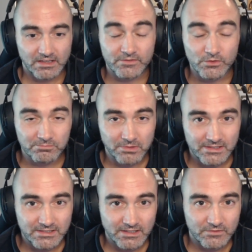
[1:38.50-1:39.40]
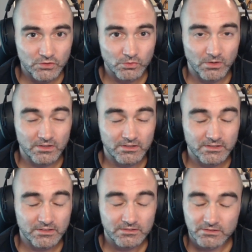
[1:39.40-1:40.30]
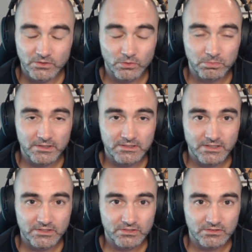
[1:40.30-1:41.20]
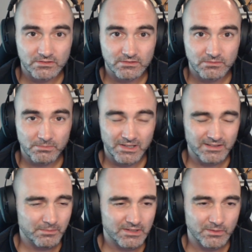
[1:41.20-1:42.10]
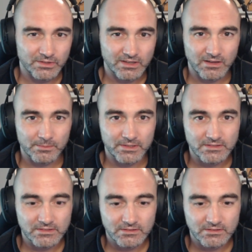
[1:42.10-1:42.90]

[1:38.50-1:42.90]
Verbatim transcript: If you have played TF2 on the old PlayStation, and let me know in the comments.